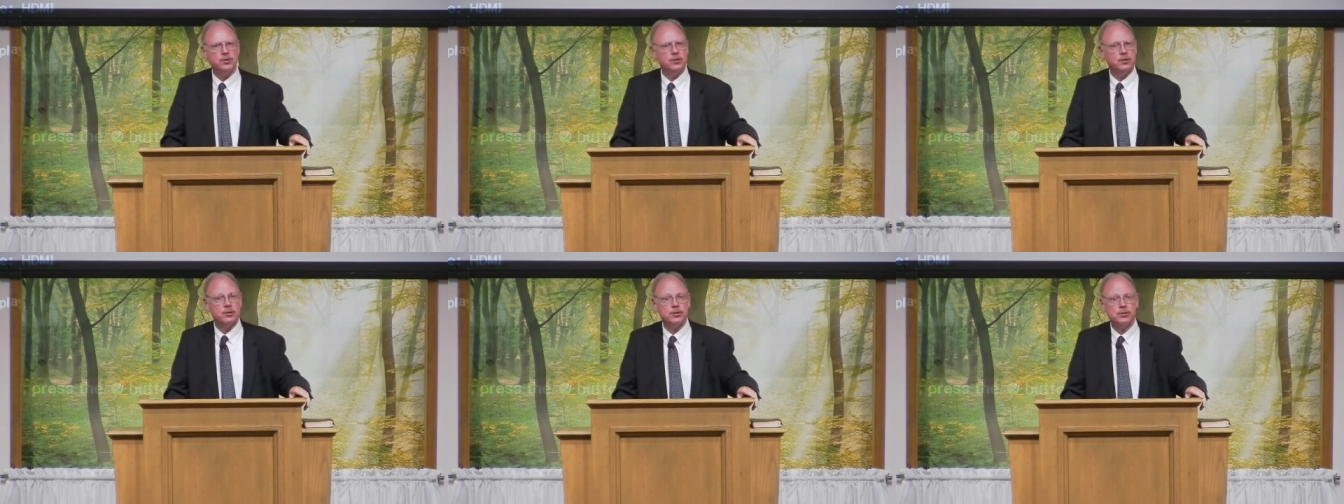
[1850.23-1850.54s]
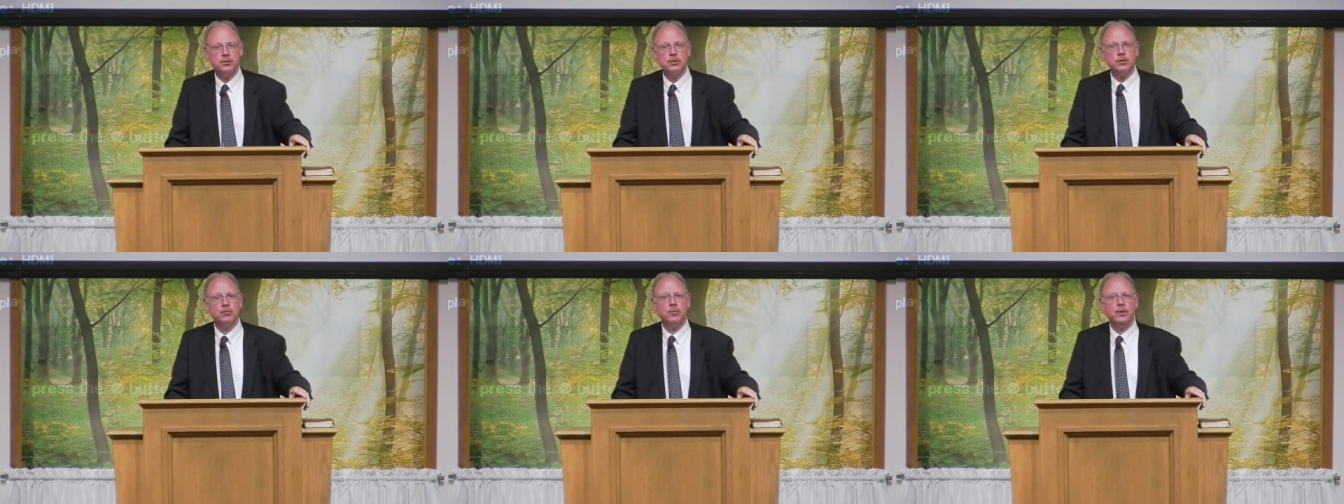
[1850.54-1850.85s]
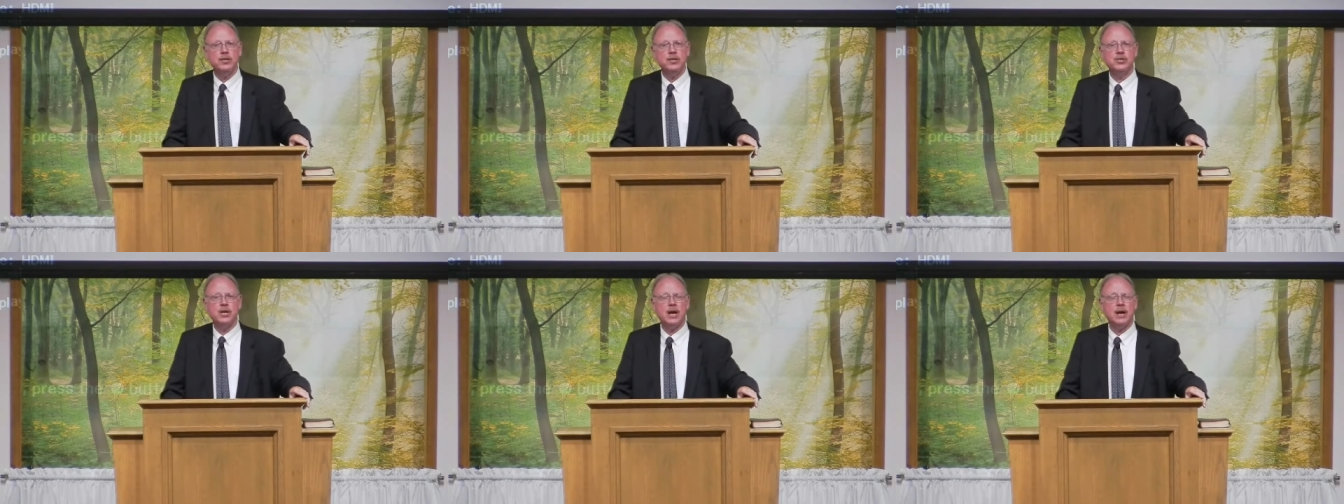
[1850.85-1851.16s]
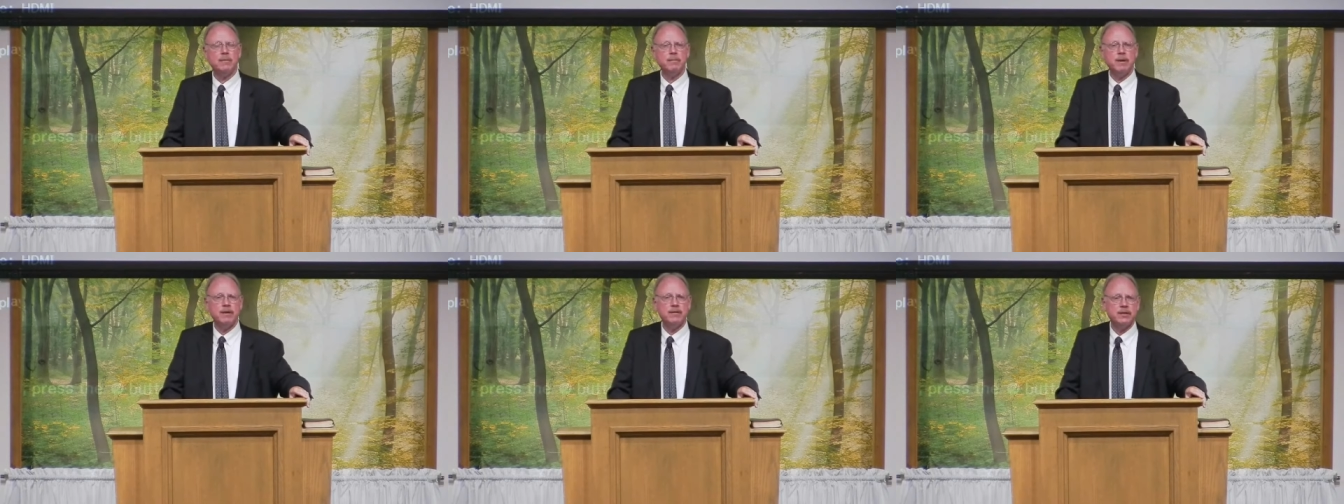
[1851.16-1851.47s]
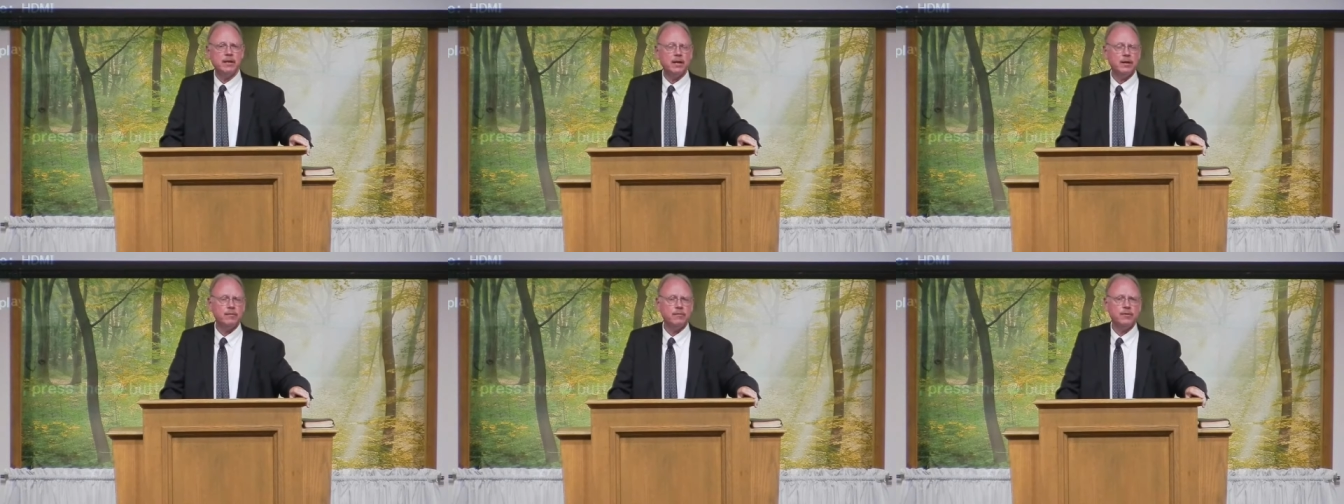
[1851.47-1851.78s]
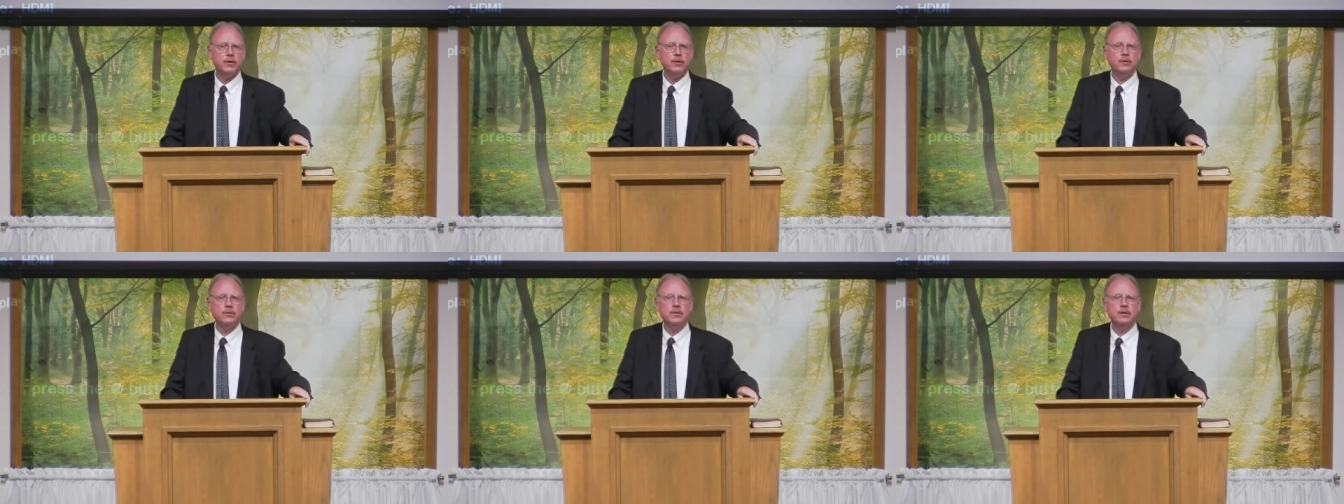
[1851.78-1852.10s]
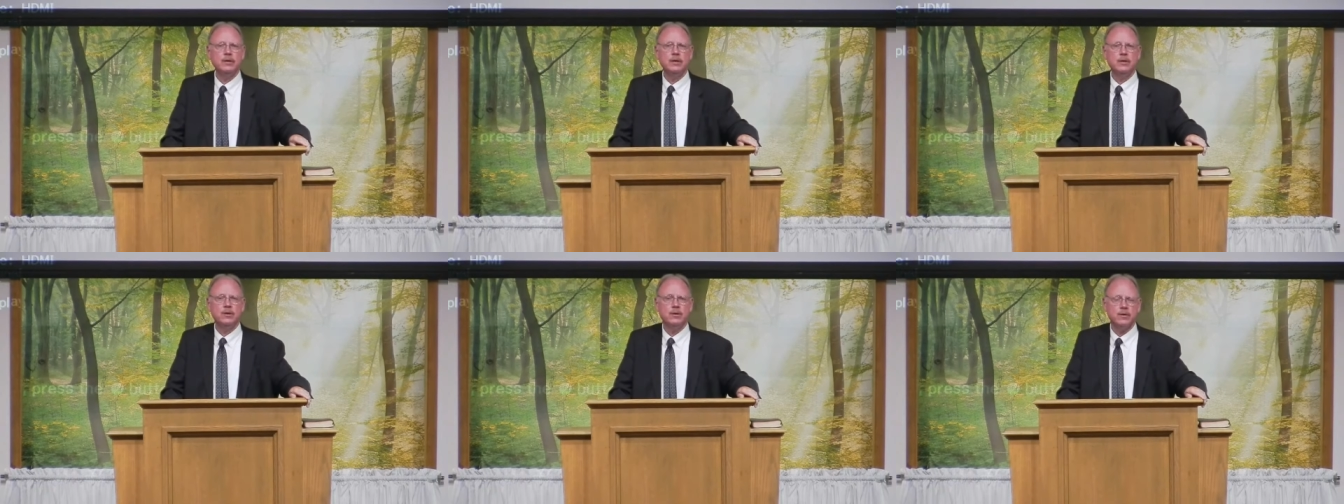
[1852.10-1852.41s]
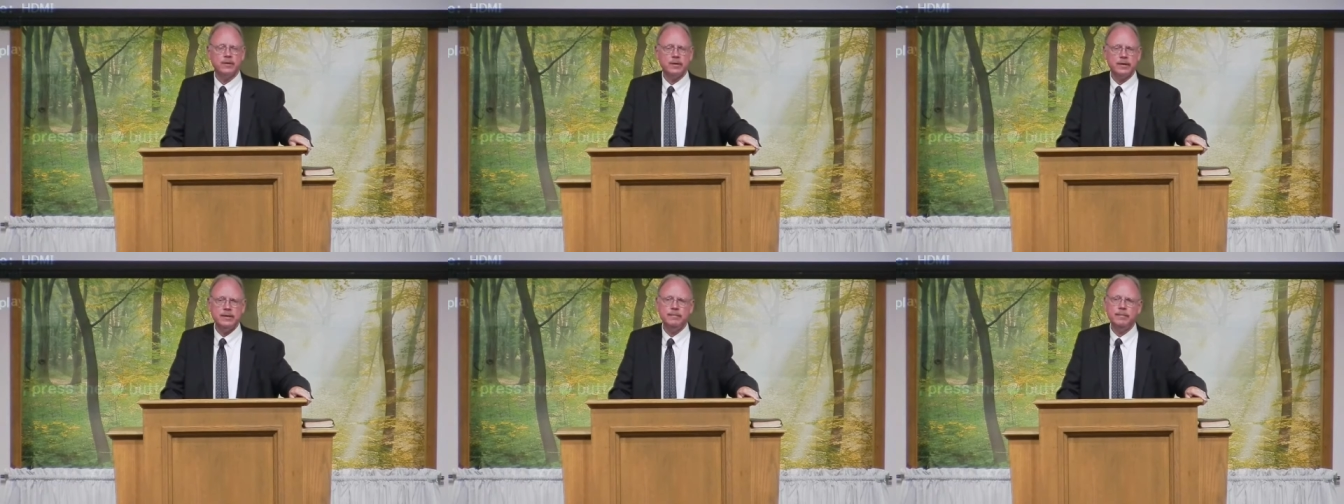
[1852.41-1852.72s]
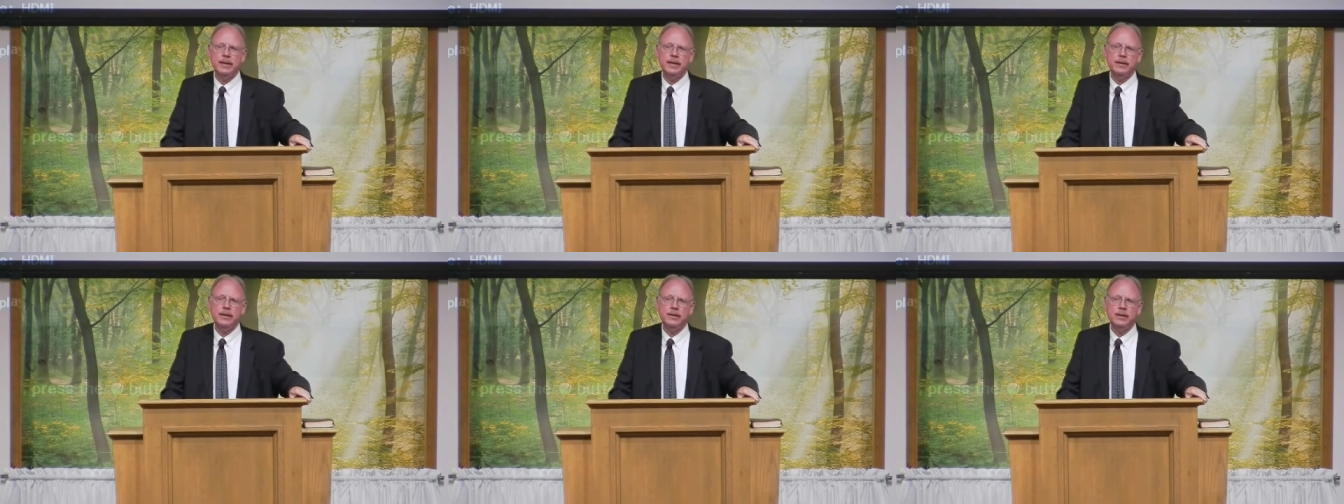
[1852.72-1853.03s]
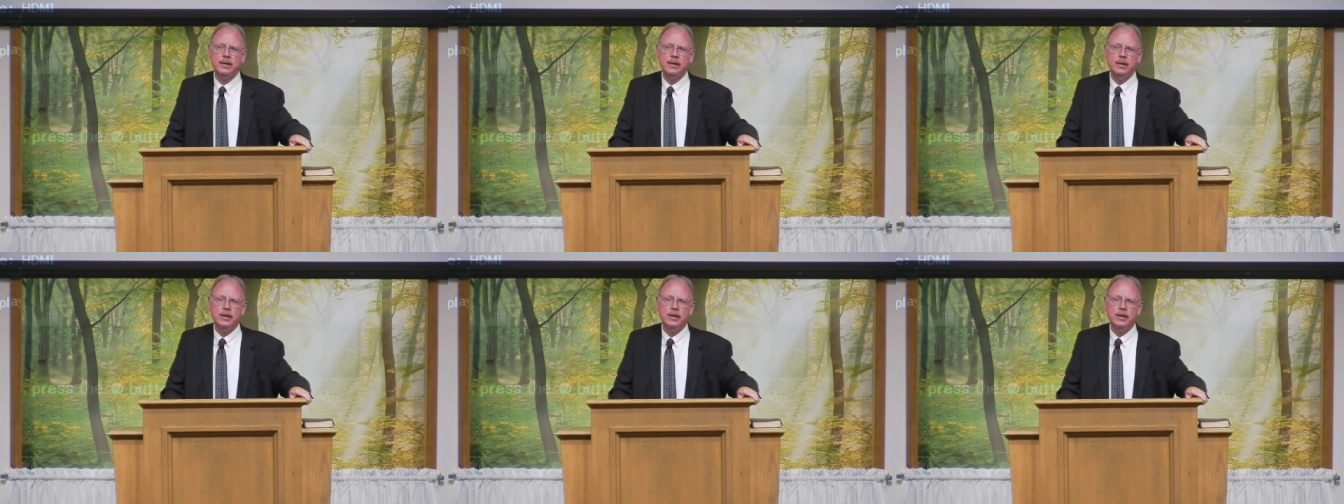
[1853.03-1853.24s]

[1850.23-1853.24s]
you can still reach out by telephone or email,